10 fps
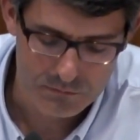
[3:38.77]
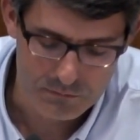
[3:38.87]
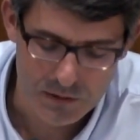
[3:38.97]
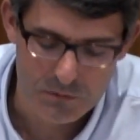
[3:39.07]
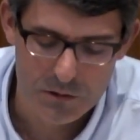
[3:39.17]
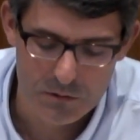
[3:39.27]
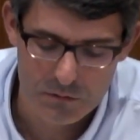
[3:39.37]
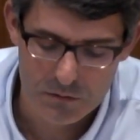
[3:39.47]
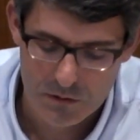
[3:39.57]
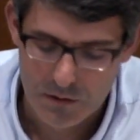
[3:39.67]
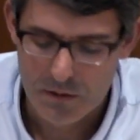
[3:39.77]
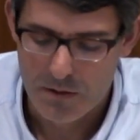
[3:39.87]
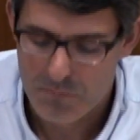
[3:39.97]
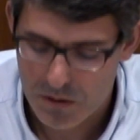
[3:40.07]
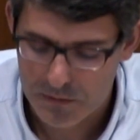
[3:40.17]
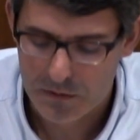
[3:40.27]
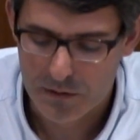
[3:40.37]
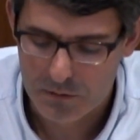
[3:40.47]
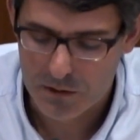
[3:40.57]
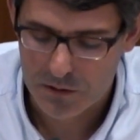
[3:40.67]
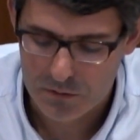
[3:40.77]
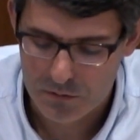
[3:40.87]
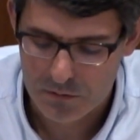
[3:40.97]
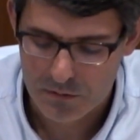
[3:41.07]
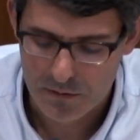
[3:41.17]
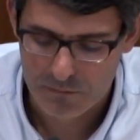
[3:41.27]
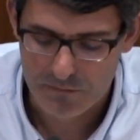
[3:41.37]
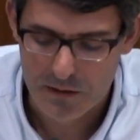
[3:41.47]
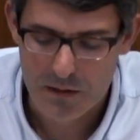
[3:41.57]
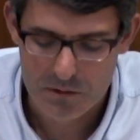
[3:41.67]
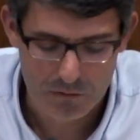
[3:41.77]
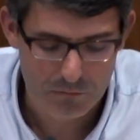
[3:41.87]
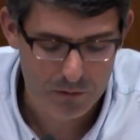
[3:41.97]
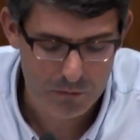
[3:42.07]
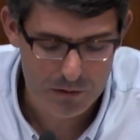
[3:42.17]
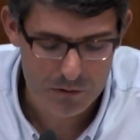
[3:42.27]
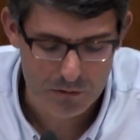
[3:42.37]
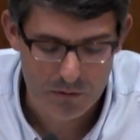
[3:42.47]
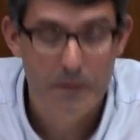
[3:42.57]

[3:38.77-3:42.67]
Migration, environmental degradation, and financial regulation,